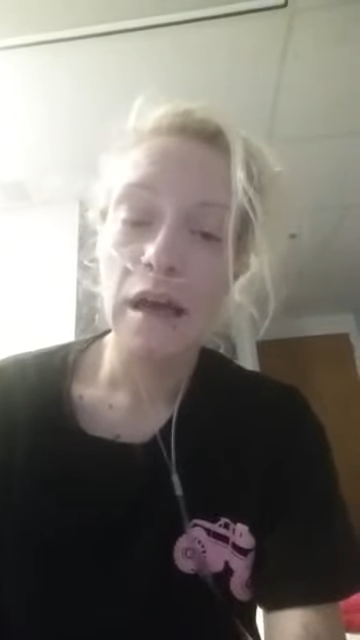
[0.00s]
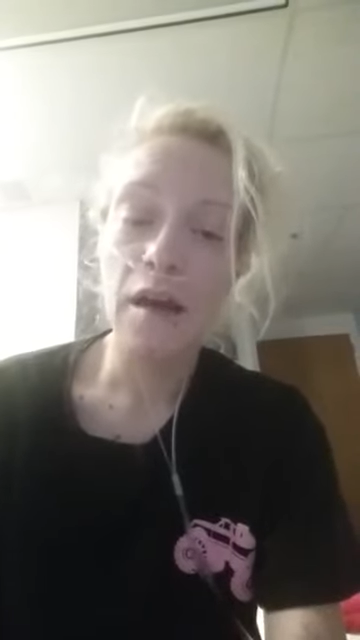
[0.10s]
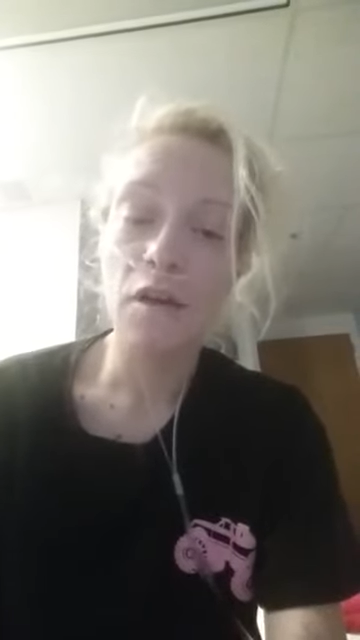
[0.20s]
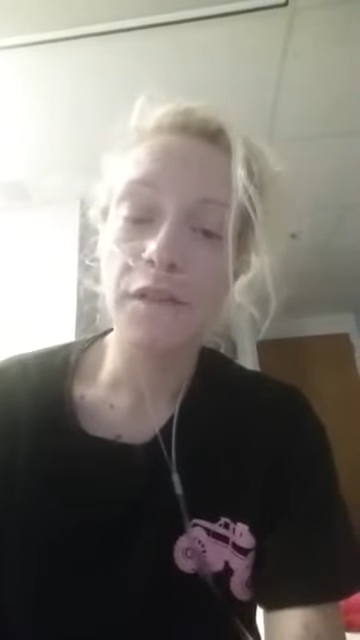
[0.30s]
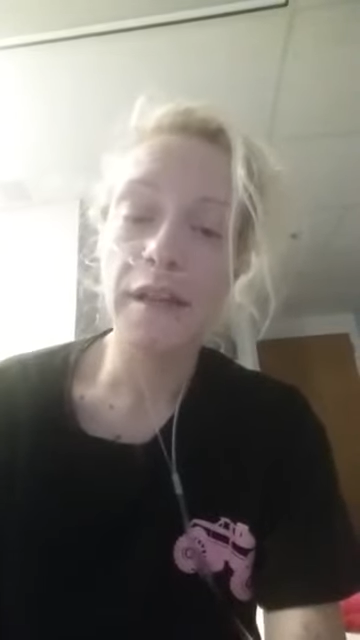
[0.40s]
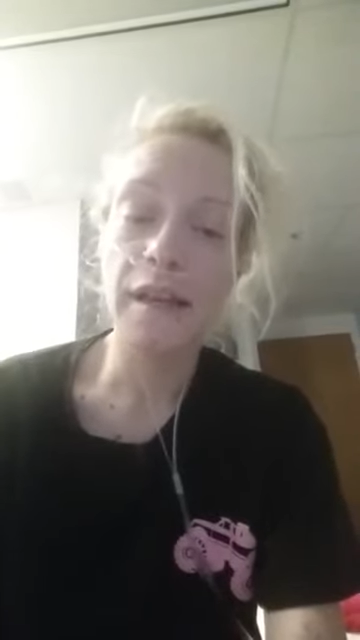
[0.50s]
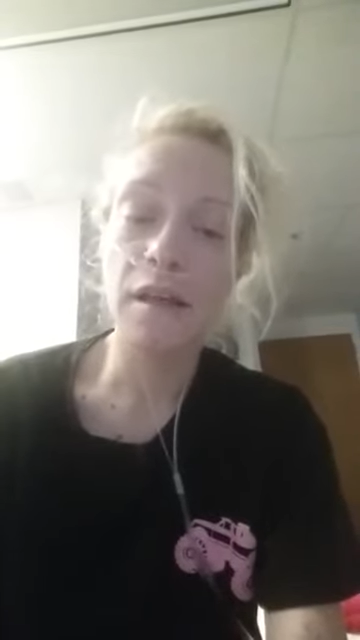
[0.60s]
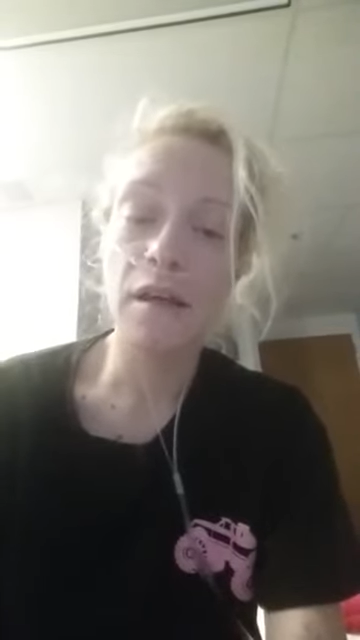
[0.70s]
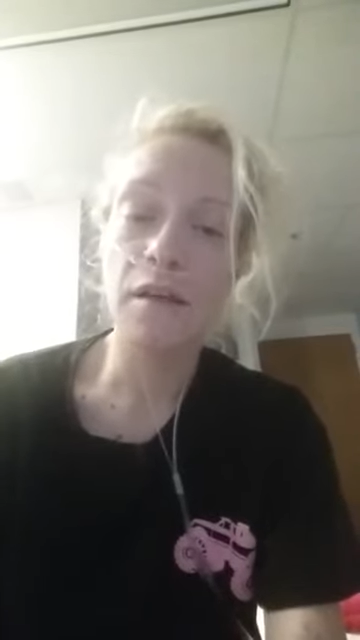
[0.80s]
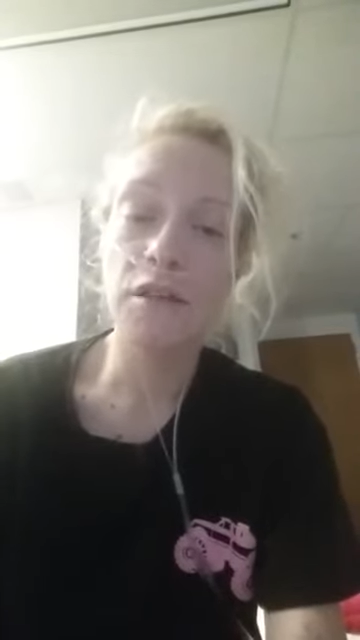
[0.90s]
And hopefully
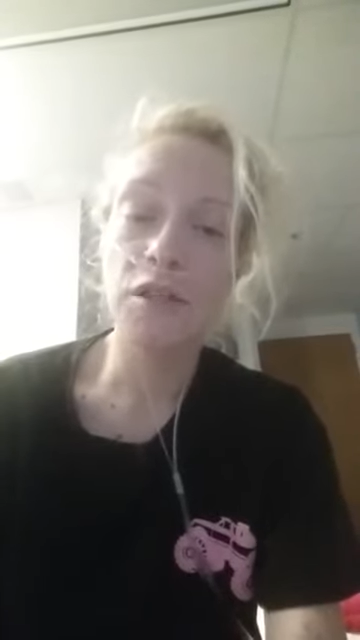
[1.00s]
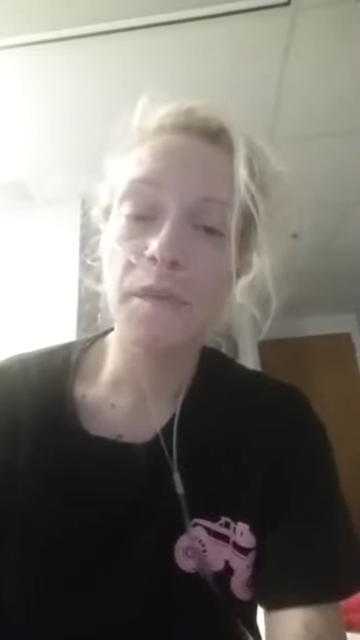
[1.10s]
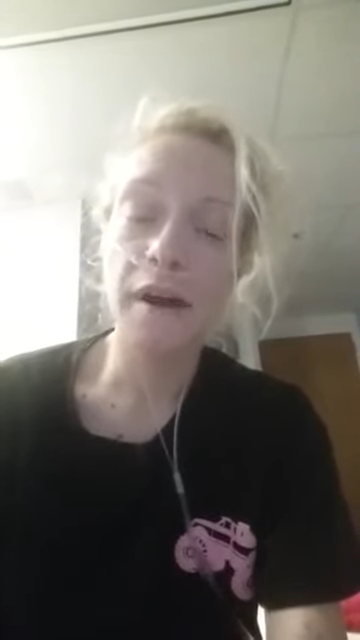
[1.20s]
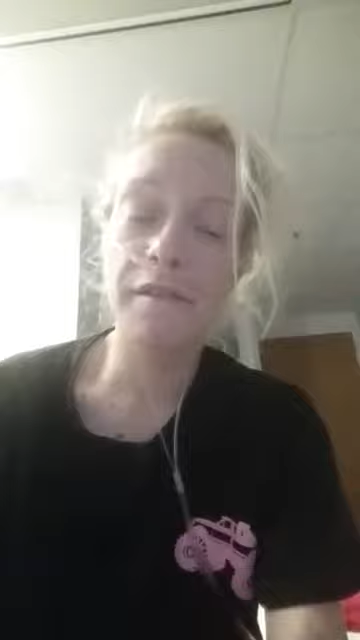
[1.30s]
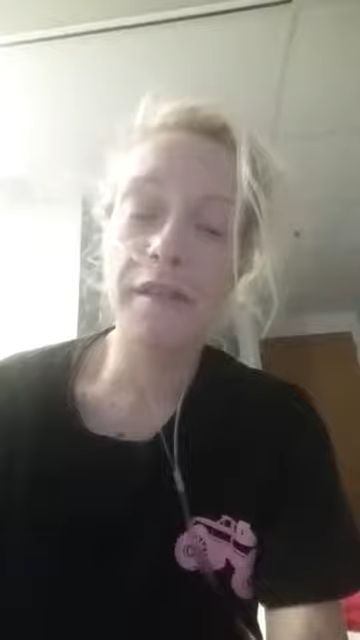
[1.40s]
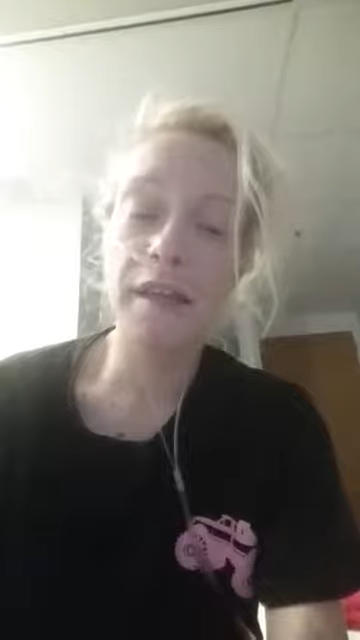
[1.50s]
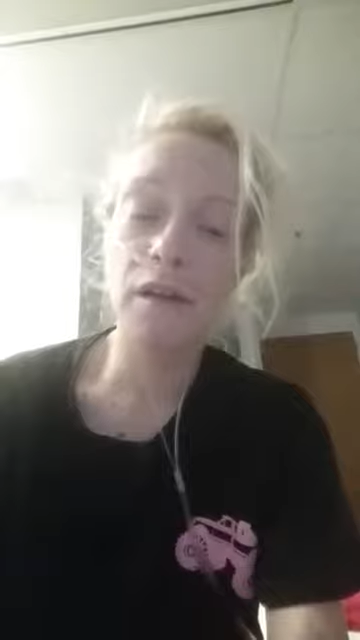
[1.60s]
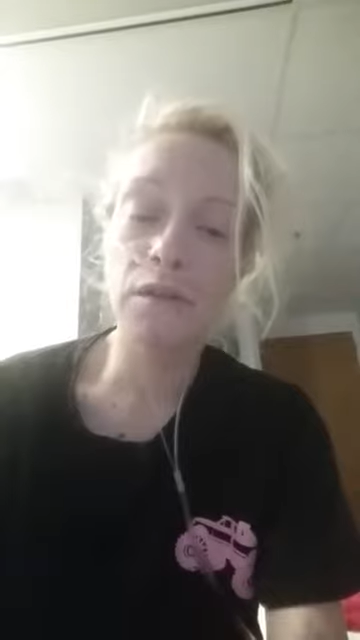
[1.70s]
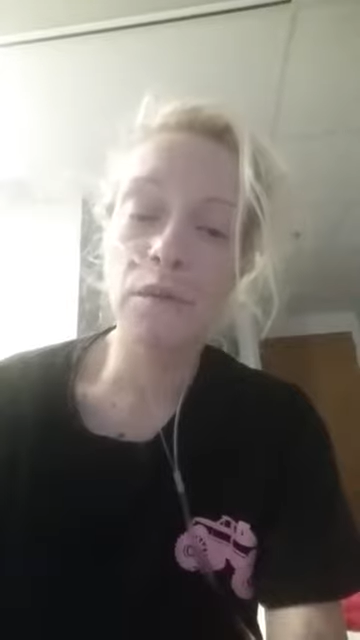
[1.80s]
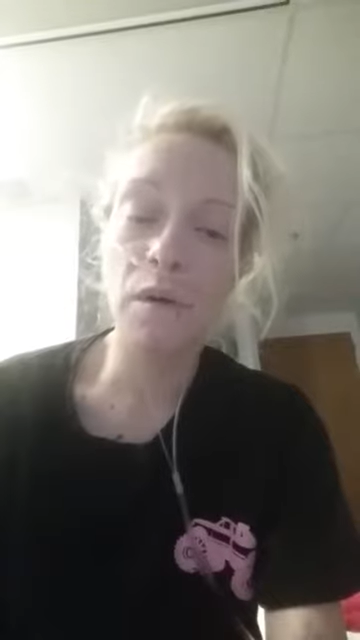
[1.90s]
just pray everything
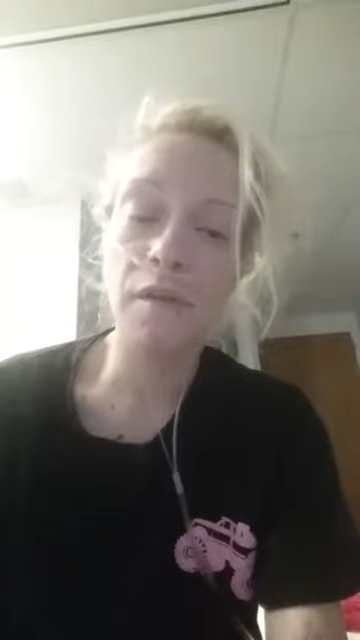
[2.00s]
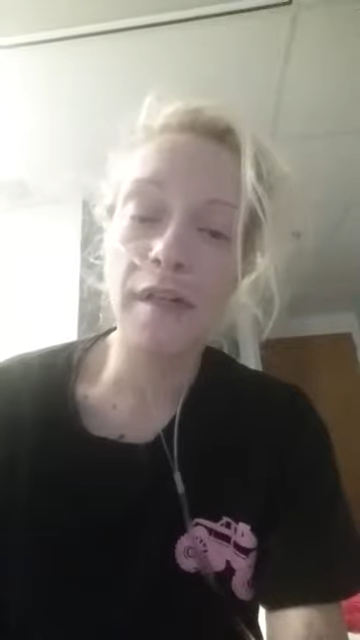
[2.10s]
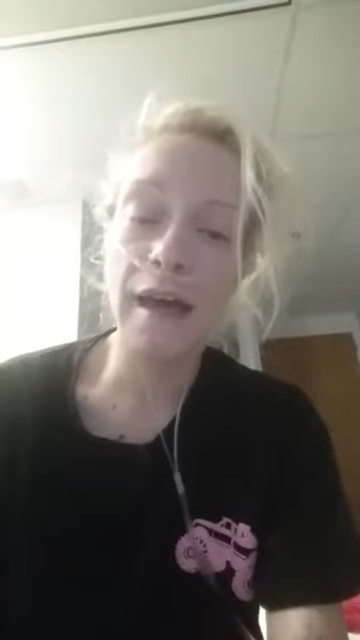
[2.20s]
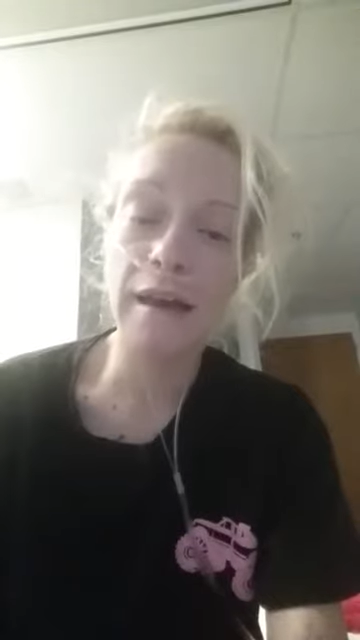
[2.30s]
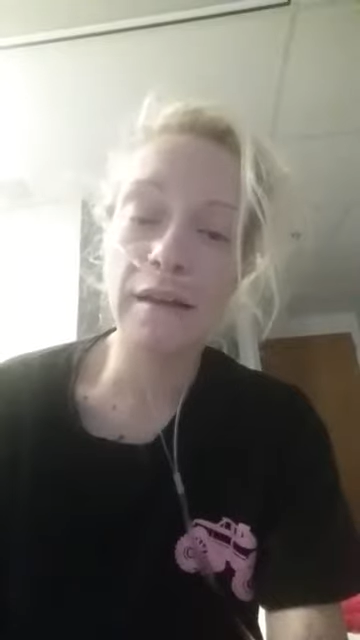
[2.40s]
goes well with that,